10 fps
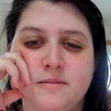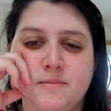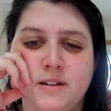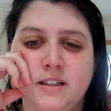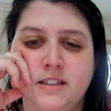
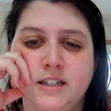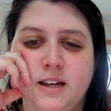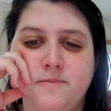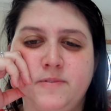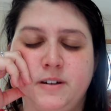member at the
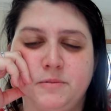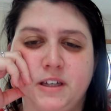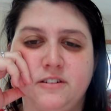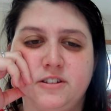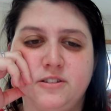time filming.
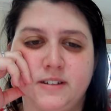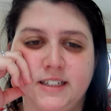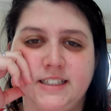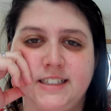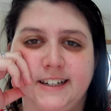He was
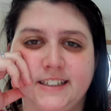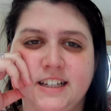26.